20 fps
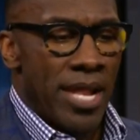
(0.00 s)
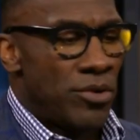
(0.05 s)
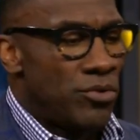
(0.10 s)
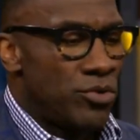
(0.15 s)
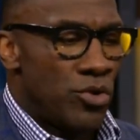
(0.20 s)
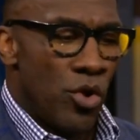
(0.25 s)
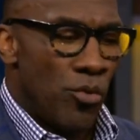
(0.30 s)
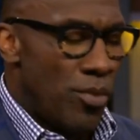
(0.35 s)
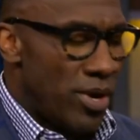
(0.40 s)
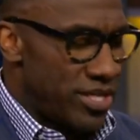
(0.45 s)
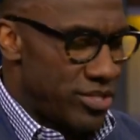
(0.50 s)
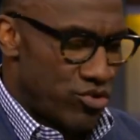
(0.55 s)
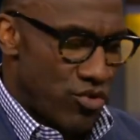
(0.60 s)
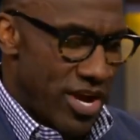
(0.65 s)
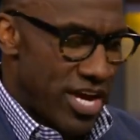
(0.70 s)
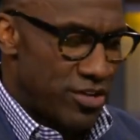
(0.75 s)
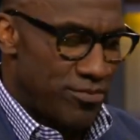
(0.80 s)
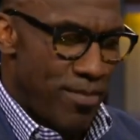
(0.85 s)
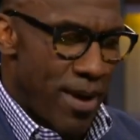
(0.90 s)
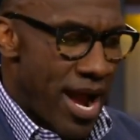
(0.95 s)
don't know what
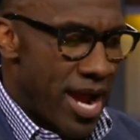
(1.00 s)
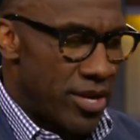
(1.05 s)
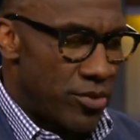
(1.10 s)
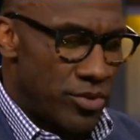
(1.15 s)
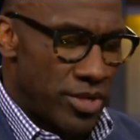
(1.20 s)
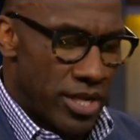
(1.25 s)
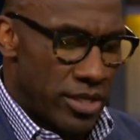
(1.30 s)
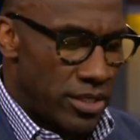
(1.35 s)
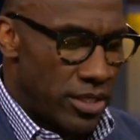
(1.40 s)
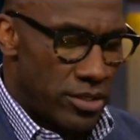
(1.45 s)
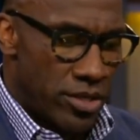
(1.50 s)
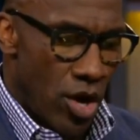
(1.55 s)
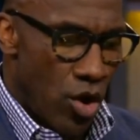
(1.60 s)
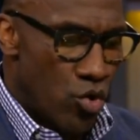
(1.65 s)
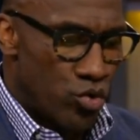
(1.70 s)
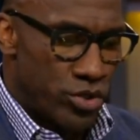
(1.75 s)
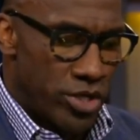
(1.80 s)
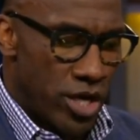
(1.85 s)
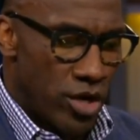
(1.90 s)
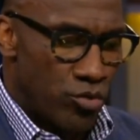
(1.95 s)
transpired in the
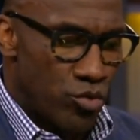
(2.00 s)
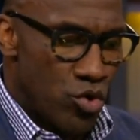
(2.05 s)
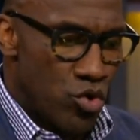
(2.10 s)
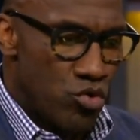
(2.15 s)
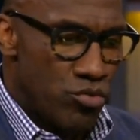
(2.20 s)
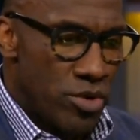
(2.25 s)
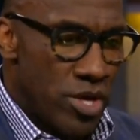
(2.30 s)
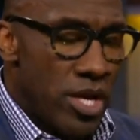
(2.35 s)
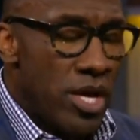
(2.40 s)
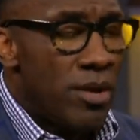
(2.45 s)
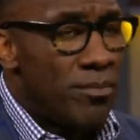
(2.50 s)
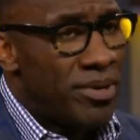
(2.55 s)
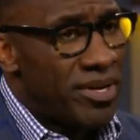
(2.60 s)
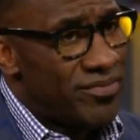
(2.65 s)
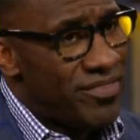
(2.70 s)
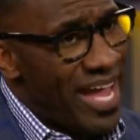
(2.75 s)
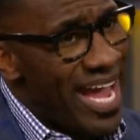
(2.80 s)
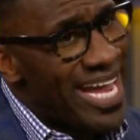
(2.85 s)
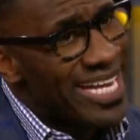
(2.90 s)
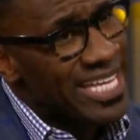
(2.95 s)
hotel room, but
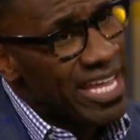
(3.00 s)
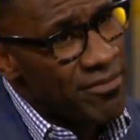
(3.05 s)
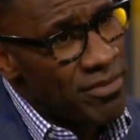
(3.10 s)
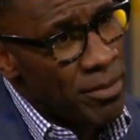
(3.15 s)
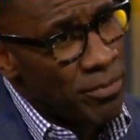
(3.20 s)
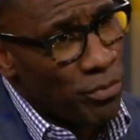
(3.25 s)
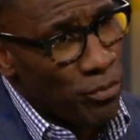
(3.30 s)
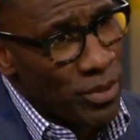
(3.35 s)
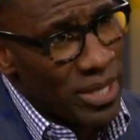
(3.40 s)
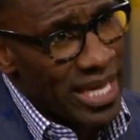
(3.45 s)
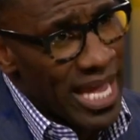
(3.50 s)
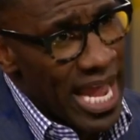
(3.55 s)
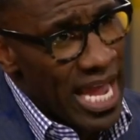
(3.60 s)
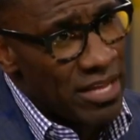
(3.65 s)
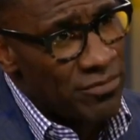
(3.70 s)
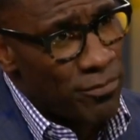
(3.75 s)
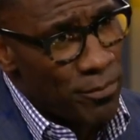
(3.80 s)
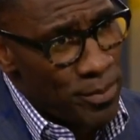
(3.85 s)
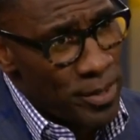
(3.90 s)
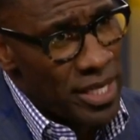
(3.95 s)
if they had given him three
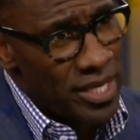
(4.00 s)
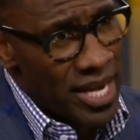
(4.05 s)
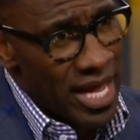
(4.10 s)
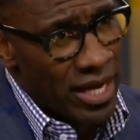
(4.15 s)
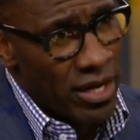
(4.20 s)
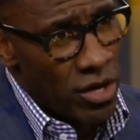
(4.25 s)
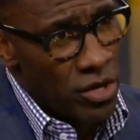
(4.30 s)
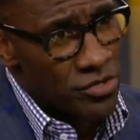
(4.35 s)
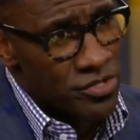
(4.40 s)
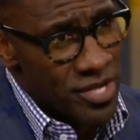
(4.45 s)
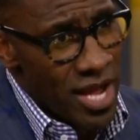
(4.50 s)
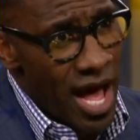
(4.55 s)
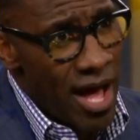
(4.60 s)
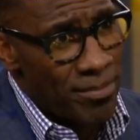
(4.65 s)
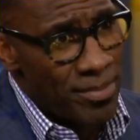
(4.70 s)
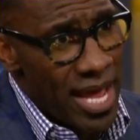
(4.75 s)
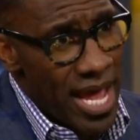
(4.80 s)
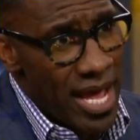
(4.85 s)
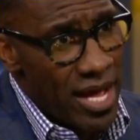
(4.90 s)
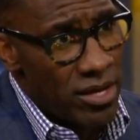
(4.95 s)
games for pulling that girl's
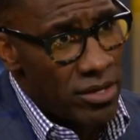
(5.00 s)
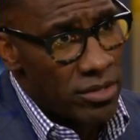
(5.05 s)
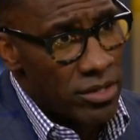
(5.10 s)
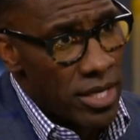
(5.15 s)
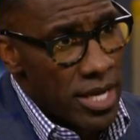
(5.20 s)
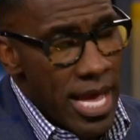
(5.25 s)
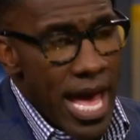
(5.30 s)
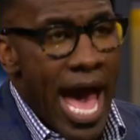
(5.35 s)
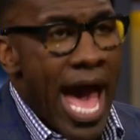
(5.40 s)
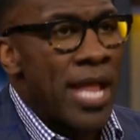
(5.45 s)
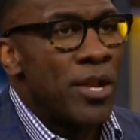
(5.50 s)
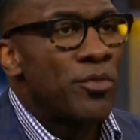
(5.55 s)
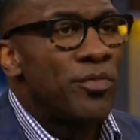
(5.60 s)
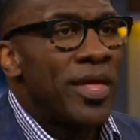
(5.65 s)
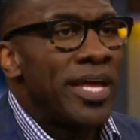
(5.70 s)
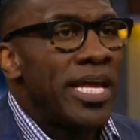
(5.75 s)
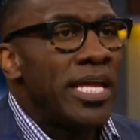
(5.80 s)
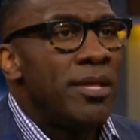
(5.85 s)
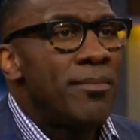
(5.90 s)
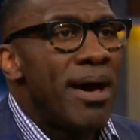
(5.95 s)
top down, I don't
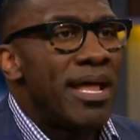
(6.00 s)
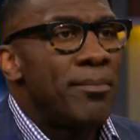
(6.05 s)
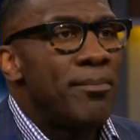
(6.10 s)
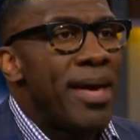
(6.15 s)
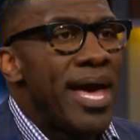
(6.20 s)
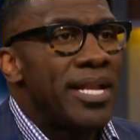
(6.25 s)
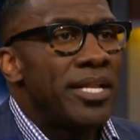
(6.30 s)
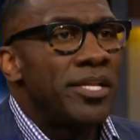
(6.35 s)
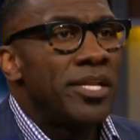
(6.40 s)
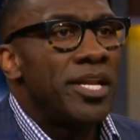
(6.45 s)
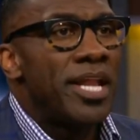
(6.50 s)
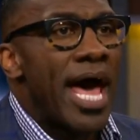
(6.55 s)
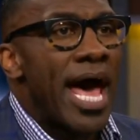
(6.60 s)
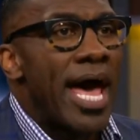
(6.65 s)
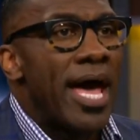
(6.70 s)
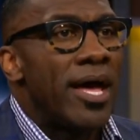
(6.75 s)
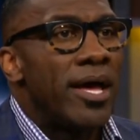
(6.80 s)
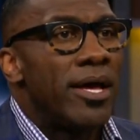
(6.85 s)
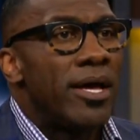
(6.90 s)
think anybody battered an eye.